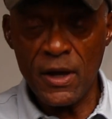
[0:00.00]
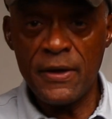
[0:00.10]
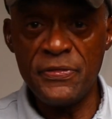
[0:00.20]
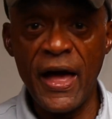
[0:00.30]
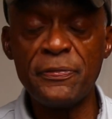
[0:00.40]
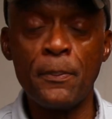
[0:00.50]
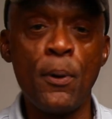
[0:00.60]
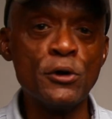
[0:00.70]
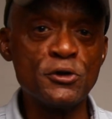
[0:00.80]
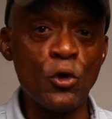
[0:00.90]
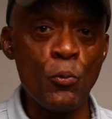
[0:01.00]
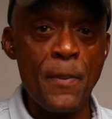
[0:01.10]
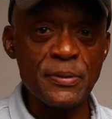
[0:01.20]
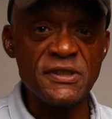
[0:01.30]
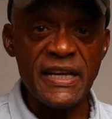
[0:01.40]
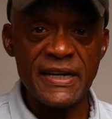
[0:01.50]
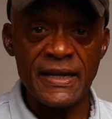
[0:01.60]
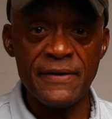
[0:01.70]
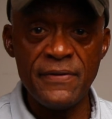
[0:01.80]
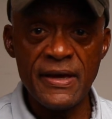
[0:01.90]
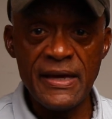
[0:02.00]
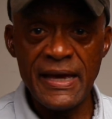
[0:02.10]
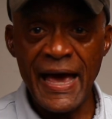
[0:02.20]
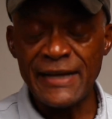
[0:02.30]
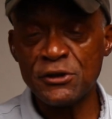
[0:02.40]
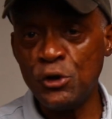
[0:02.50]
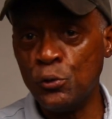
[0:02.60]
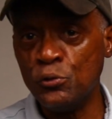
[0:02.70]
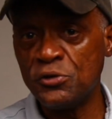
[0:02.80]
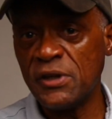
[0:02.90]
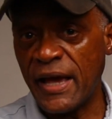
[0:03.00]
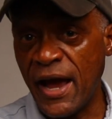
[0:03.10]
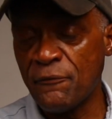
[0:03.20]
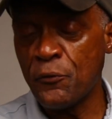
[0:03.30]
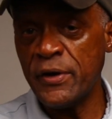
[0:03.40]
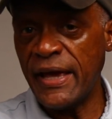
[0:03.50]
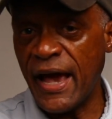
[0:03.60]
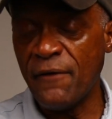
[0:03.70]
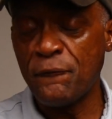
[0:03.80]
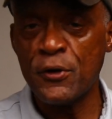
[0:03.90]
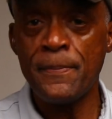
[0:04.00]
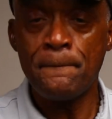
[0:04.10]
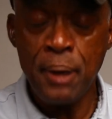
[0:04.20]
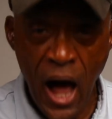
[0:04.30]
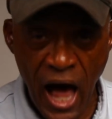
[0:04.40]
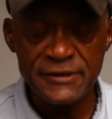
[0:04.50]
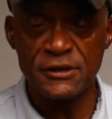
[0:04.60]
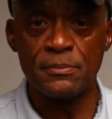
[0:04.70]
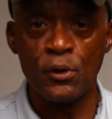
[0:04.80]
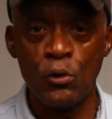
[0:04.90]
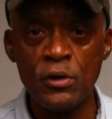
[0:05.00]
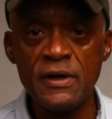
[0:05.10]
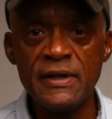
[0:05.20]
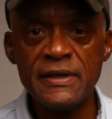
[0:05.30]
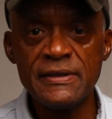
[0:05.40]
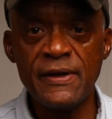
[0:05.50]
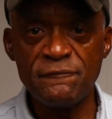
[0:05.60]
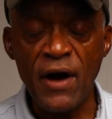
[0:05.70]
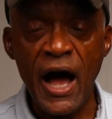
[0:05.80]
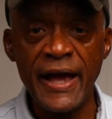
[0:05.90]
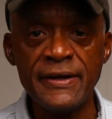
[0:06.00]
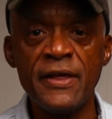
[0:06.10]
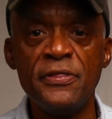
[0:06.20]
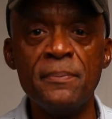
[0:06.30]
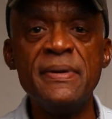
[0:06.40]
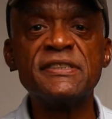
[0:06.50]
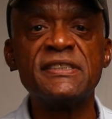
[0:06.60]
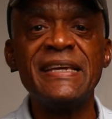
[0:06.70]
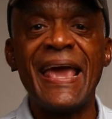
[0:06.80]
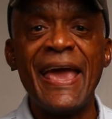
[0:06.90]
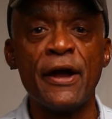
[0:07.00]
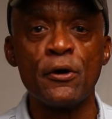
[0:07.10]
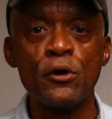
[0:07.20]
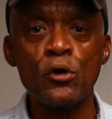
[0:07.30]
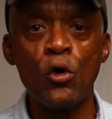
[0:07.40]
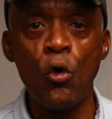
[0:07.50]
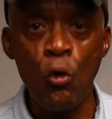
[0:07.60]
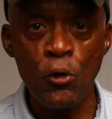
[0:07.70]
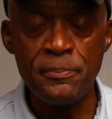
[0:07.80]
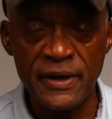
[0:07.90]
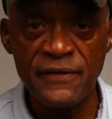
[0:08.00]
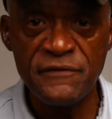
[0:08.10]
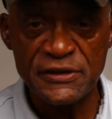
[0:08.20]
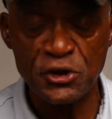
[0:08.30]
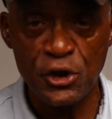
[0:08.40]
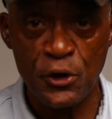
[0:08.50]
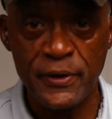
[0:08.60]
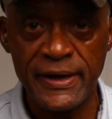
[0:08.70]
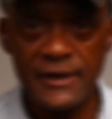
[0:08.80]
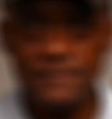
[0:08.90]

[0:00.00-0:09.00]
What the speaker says: that the personal representative has used every effort possible to find the missing heir or beneficiary.